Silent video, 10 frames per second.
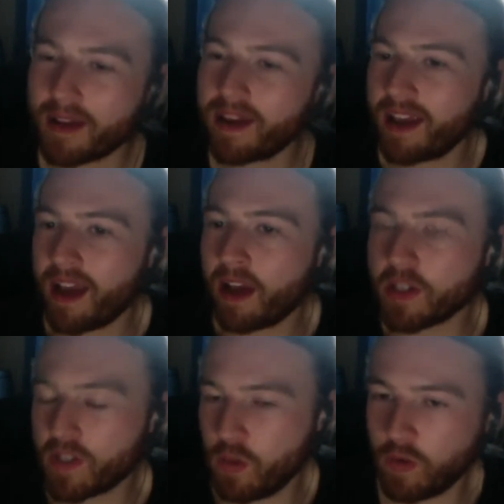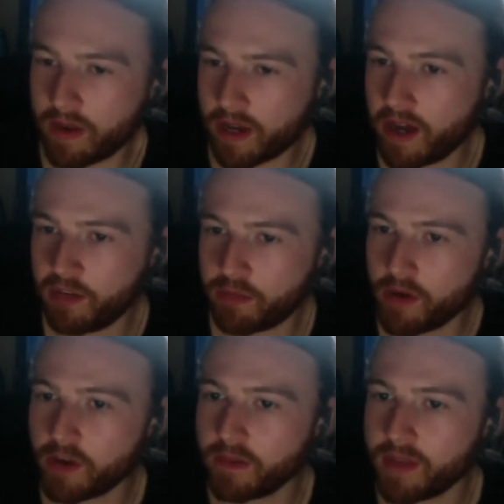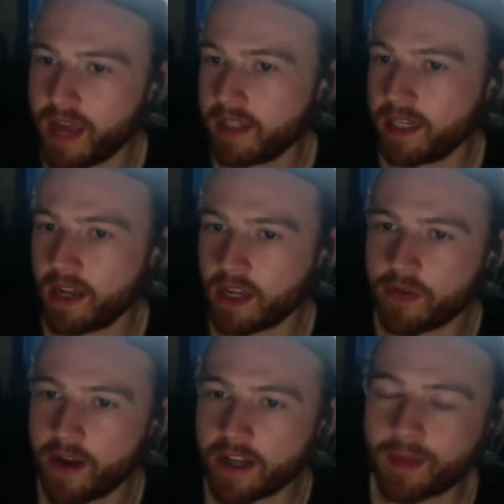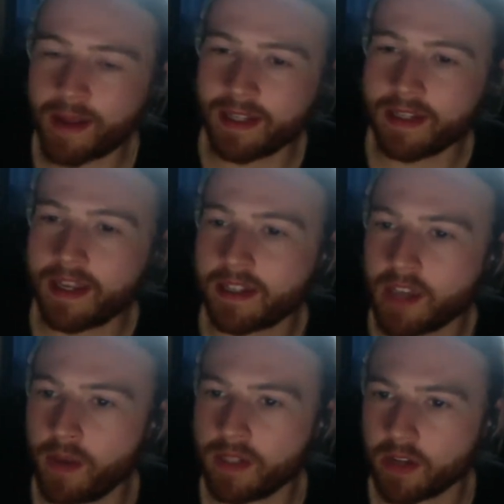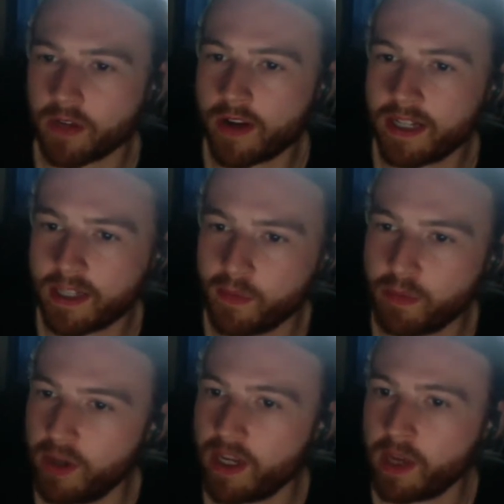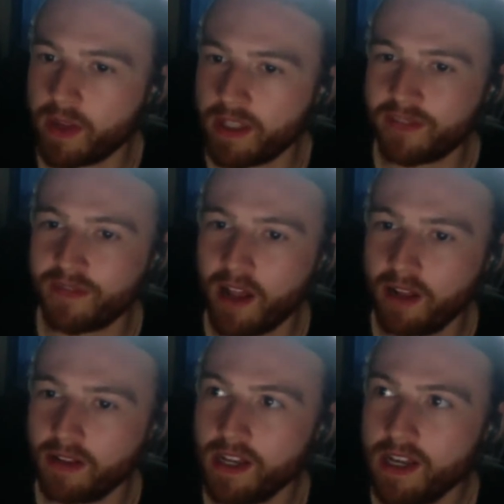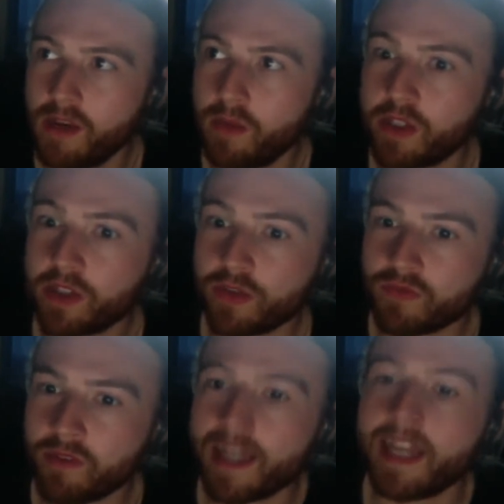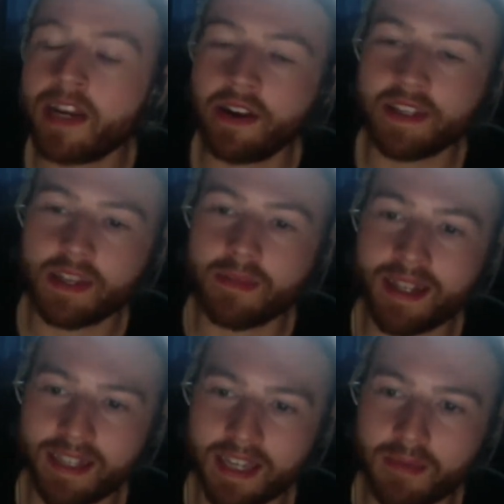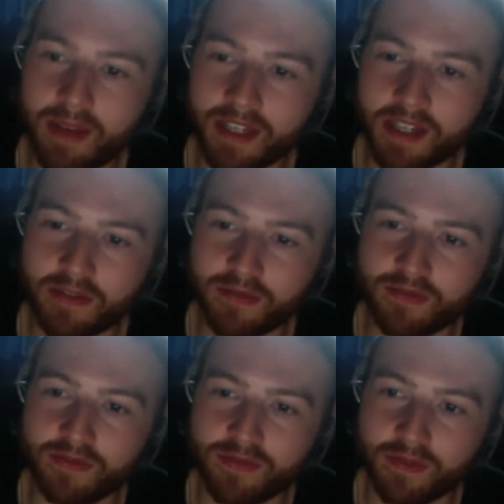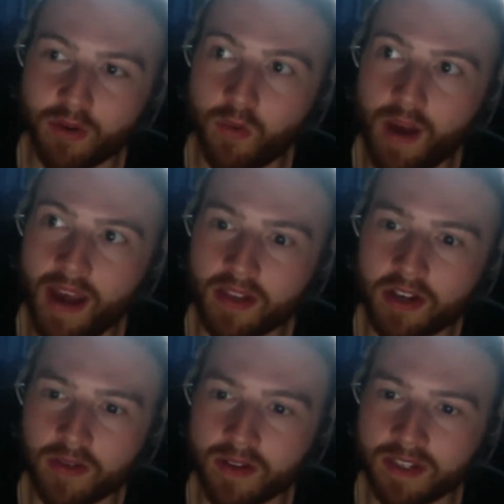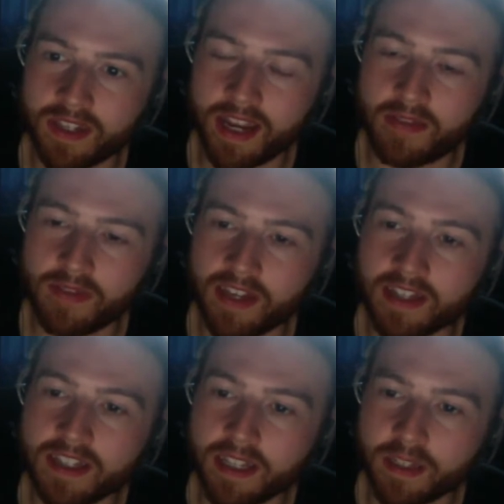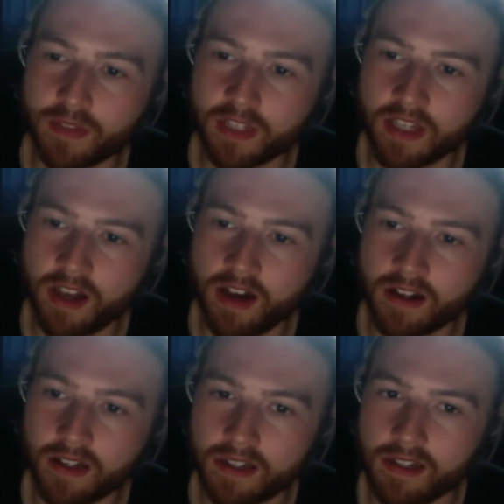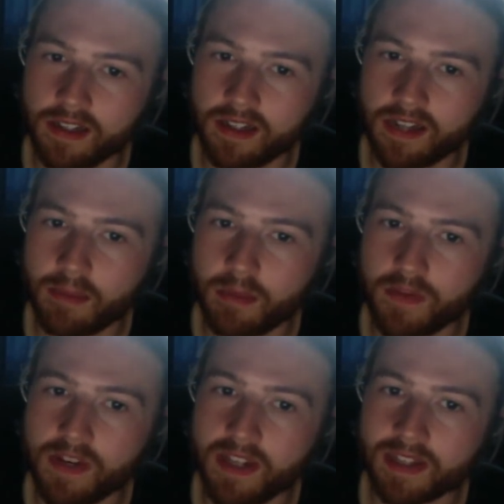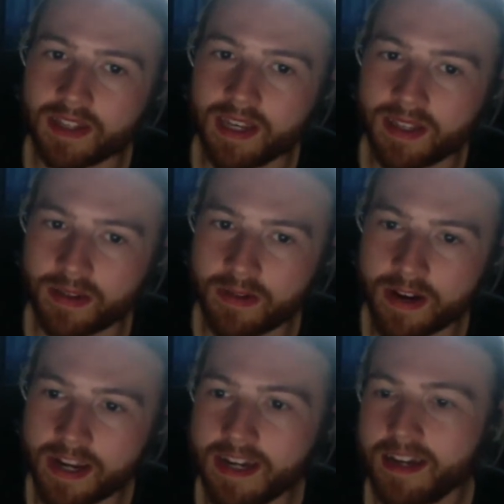I just thought it kind of broke up the ending. Like you were expecting it to go into the credits of a burning Winterfell, which is a really nice thematic image of where the current state of things is for the Starks and moving into season 3.